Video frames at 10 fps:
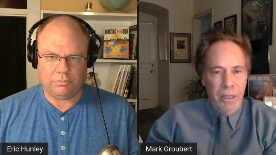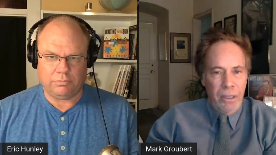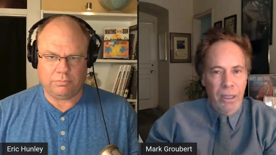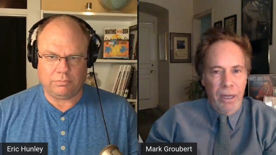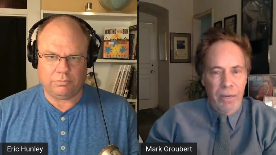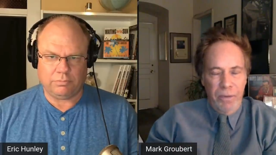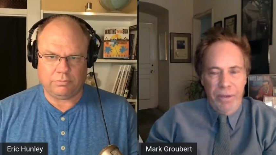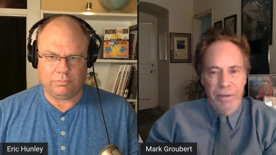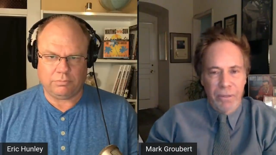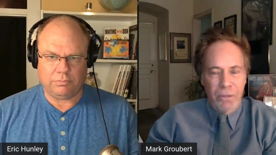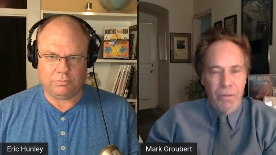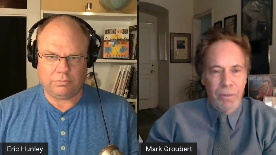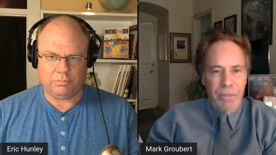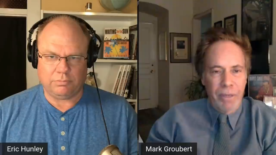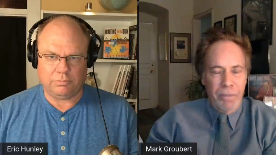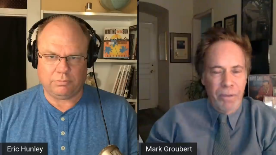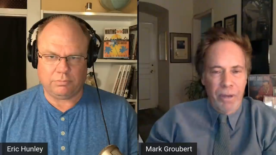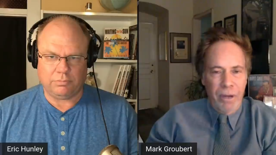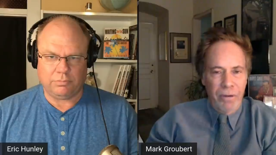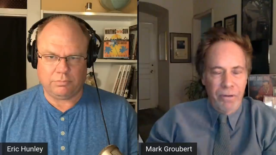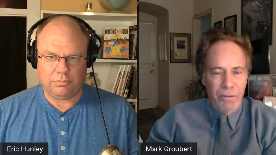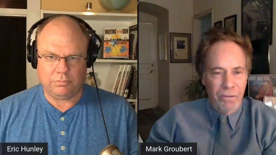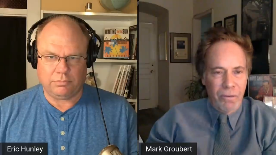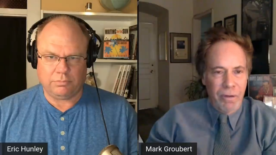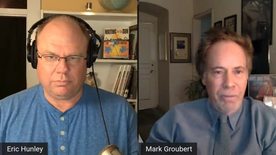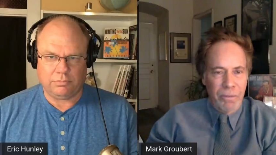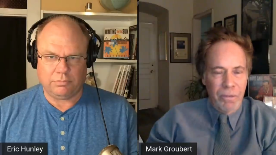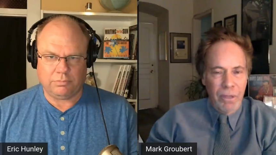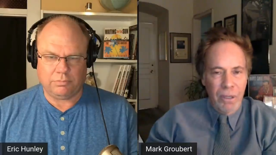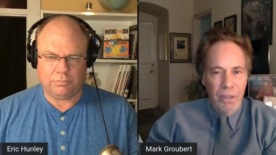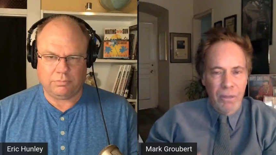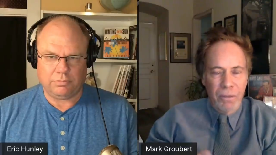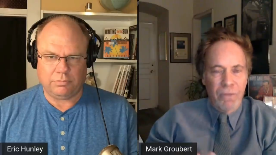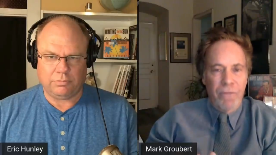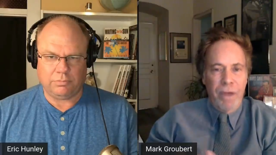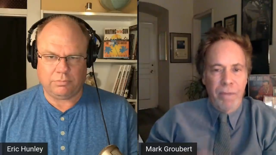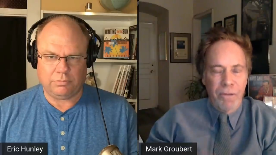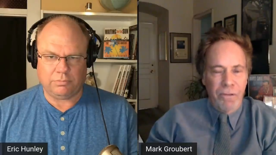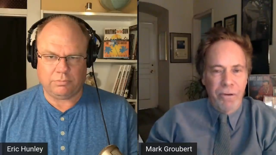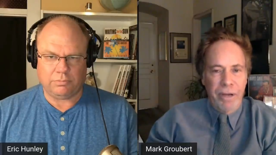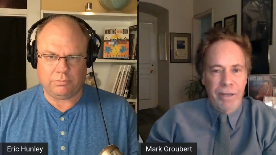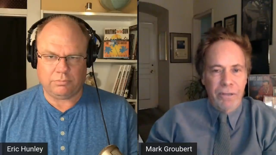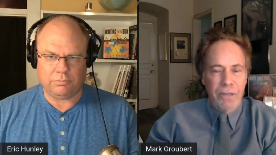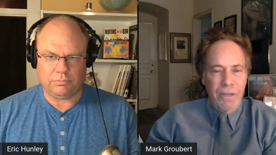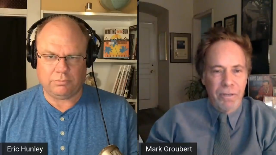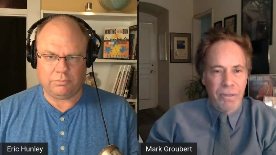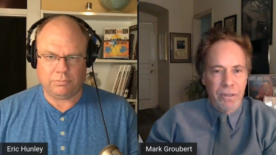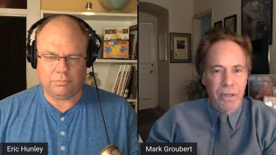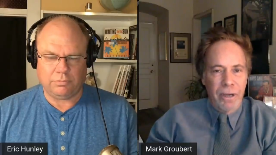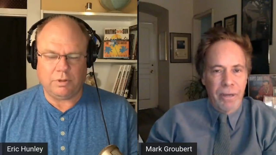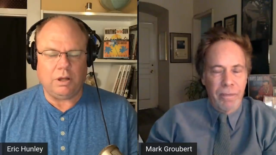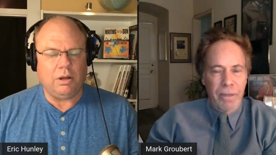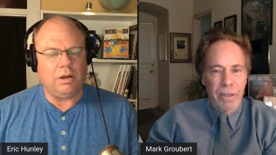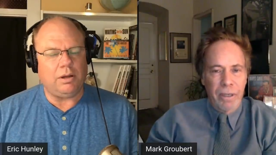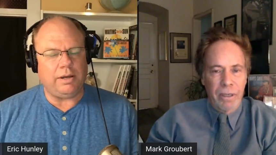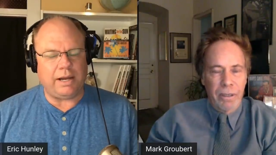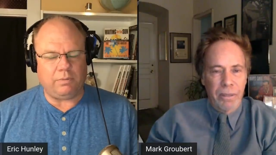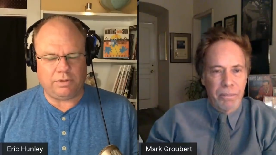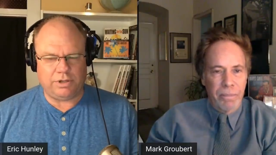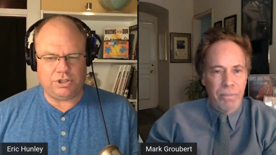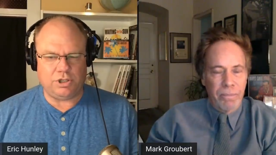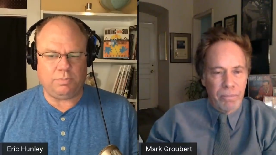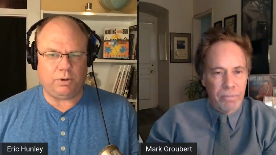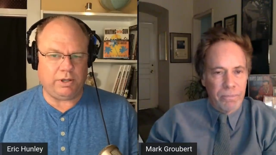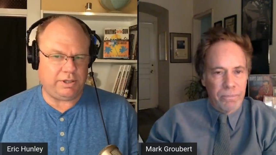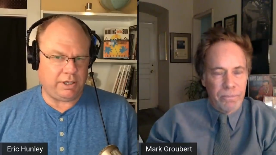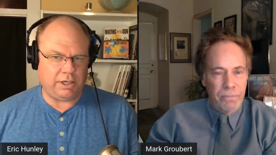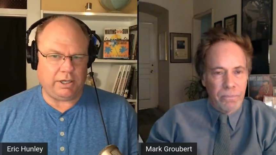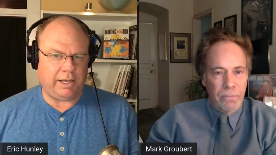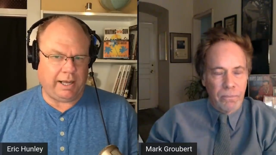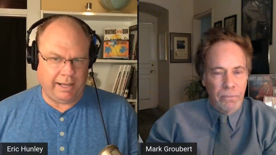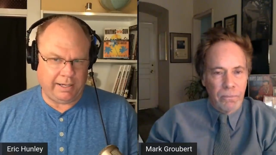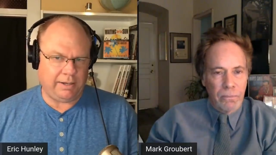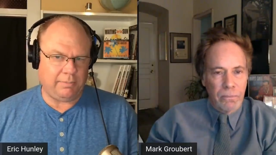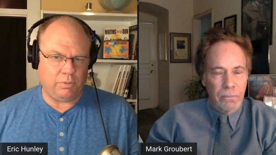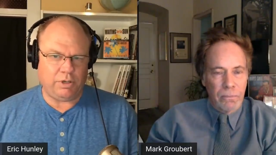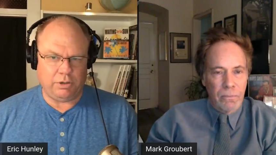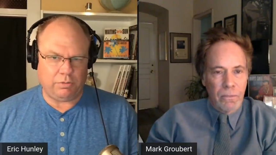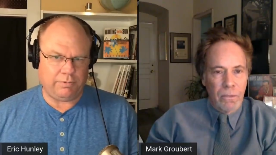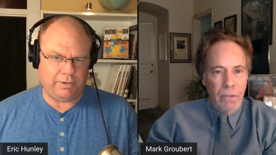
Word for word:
Speaker 1: and Clyde, where they were squibbed up with hundreds of squibs. The most famous shootout scene of all time. Uh, now,
Speaker 2: did you point the gun at him when you were